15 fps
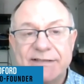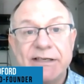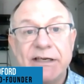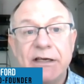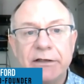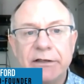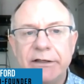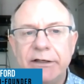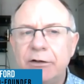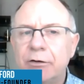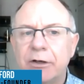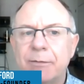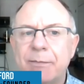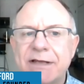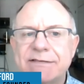
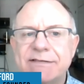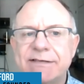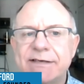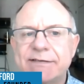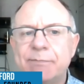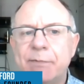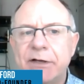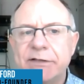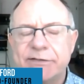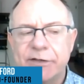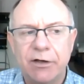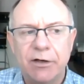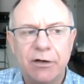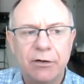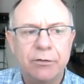Legal about six months
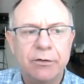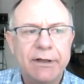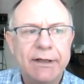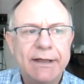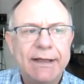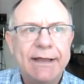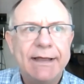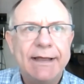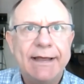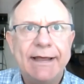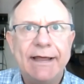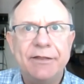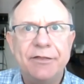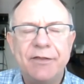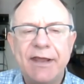ago,
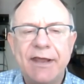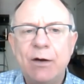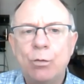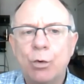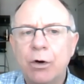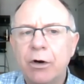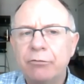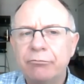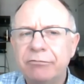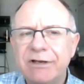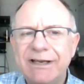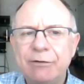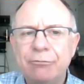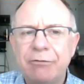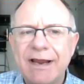and they weren't
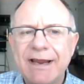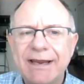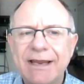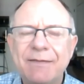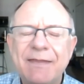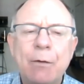really ranking.